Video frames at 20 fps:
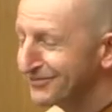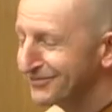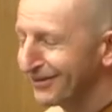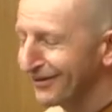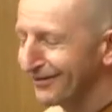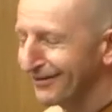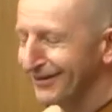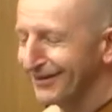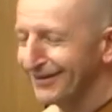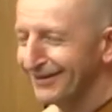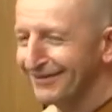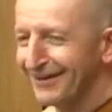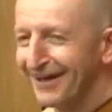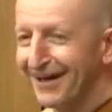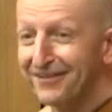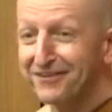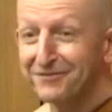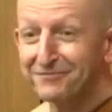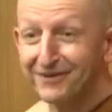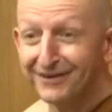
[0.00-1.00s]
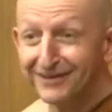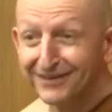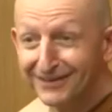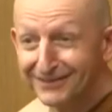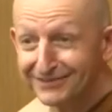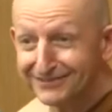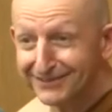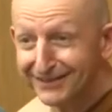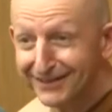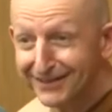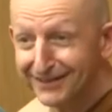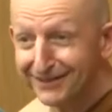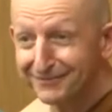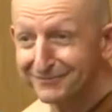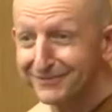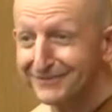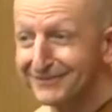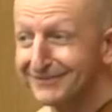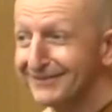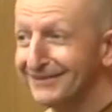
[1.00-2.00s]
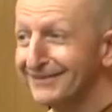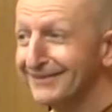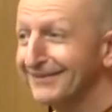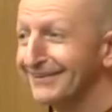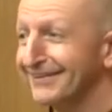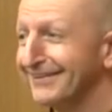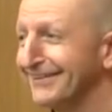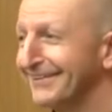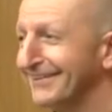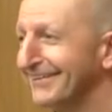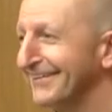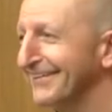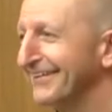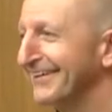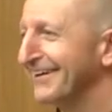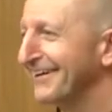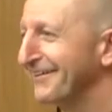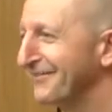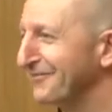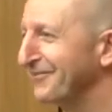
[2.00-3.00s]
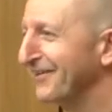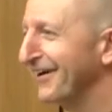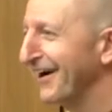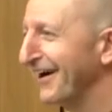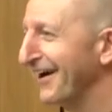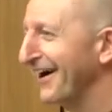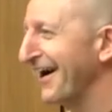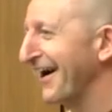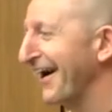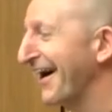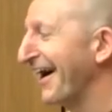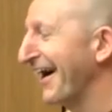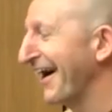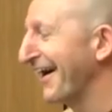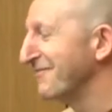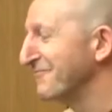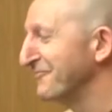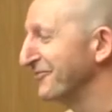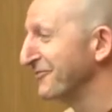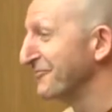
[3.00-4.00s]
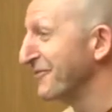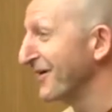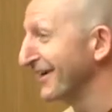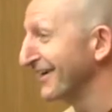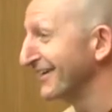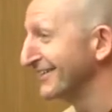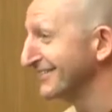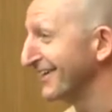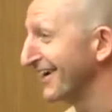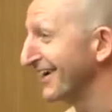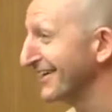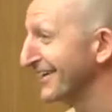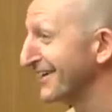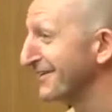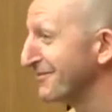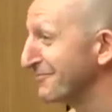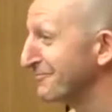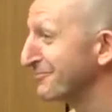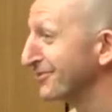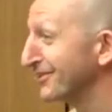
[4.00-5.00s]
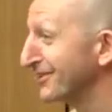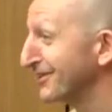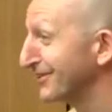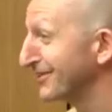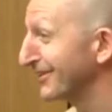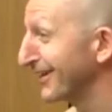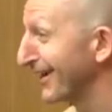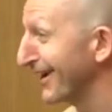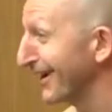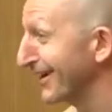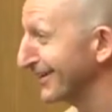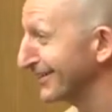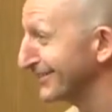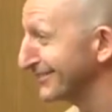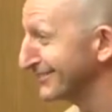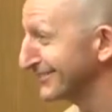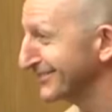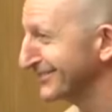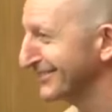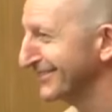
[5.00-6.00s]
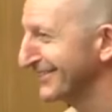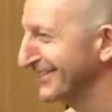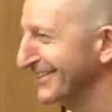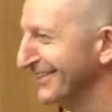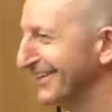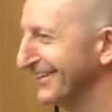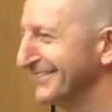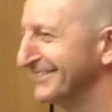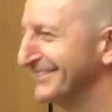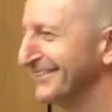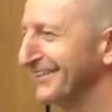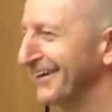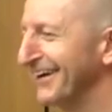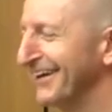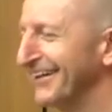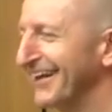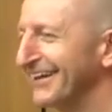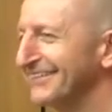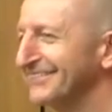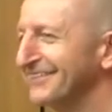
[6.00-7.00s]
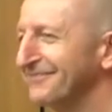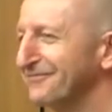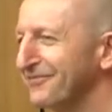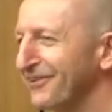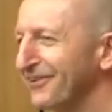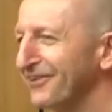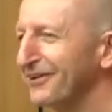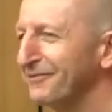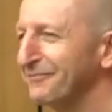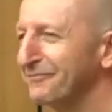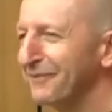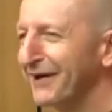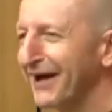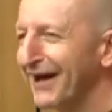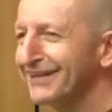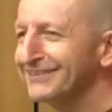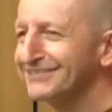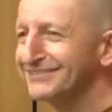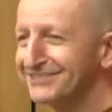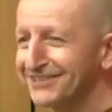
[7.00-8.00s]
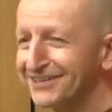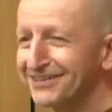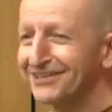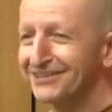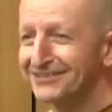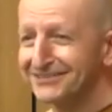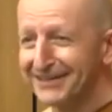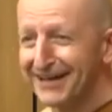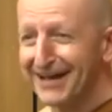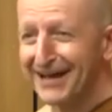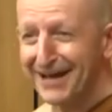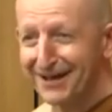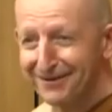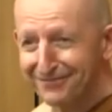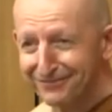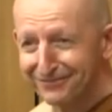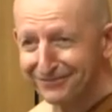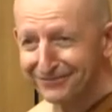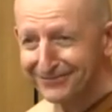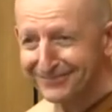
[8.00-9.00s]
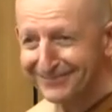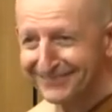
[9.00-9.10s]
Sorry, are other monkeys here? But uh, uh, the monkeys I know are pretty good liars. So that's a very bad skill to have.